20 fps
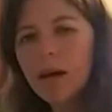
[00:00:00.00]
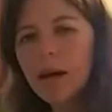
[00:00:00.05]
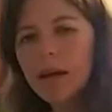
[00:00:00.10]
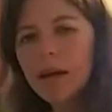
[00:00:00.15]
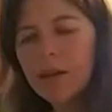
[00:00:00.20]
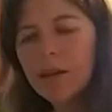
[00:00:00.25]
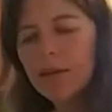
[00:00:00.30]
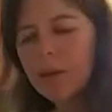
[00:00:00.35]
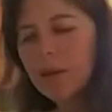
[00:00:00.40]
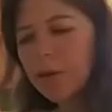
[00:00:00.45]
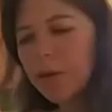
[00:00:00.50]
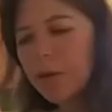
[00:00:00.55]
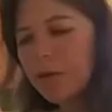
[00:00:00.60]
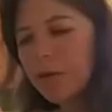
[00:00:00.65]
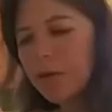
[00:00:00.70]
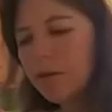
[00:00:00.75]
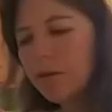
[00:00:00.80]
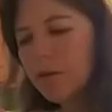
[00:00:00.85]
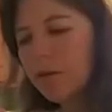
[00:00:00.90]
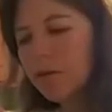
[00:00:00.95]
Hi
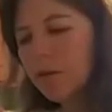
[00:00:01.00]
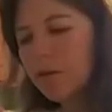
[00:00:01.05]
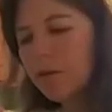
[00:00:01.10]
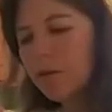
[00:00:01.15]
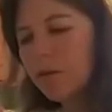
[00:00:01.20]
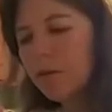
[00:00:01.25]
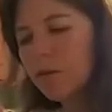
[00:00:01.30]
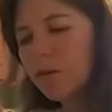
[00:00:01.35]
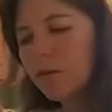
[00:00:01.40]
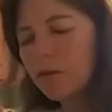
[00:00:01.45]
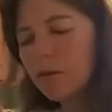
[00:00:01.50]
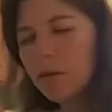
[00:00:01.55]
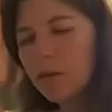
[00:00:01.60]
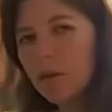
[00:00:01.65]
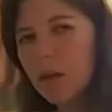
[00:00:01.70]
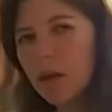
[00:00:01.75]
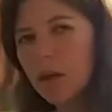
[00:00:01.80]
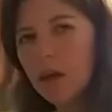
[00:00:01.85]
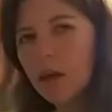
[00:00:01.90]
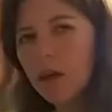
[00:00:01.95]
everyone.
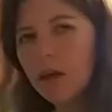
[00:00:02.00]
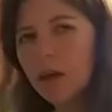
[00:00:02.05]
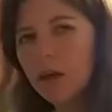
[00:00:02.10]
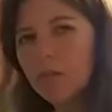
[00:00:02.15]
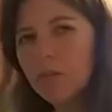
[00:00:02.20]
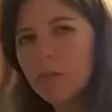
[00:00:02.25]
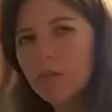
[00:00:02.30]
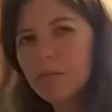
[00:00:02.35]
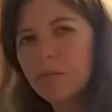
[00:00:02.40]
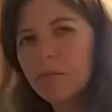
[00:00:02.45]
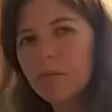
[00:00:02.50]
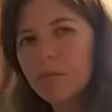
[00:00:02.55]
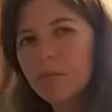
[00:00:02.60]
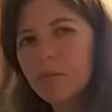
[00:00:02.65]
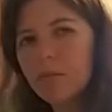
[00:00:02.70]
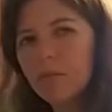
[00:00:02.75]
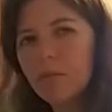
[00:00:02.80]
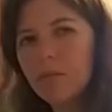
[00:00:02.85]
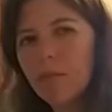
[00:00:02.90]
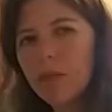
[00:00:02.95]

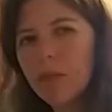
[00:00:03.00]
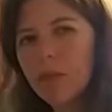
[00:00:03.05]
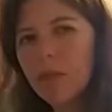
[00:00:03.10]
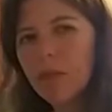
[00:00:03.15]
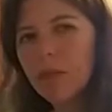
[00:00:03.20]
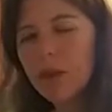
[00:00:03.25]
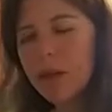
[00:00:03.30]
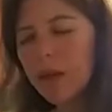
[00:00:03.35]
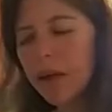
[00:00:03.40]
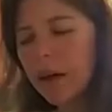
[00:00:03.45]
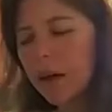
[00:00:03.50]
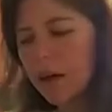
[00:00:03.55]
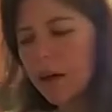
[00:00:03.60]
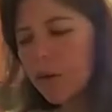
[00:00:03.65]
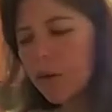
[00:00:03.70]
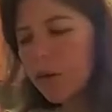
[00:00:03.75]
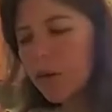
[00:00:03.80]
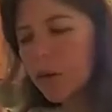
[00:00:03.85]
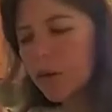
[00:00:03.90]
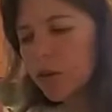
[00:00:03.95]
So yeah,
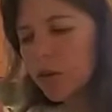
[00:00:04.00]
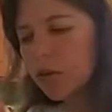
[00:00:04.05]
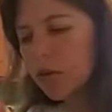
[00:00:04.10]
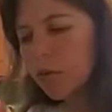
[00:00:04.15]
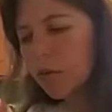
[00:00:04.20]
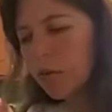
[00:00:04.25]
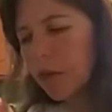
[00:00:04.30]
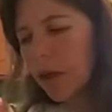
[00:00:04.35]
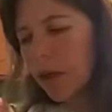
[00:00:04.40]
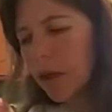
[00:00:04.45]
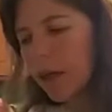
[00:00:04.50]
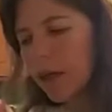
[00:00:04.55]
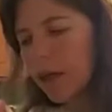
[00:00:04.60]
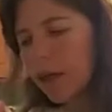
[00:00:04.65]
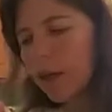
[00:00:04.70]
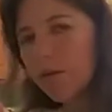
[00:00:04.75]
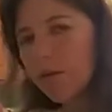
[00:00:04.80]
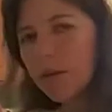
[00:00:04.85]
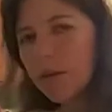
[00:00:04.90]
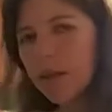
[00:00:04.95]
I wanted to make
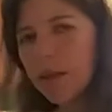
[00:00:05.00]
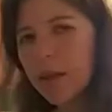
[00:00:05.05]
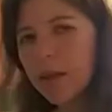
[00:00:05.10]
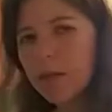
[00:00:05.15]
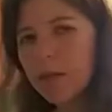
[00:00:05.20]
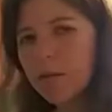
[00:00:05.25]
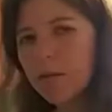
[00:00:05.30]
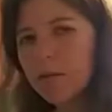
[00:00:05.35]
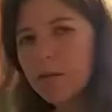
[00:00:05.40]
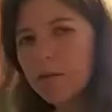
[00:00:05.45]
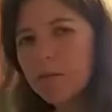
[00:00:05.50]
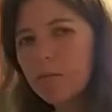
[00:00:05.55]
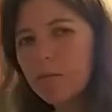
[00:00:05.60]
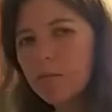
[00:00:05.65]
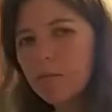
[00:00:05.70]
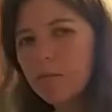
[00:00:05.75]
a video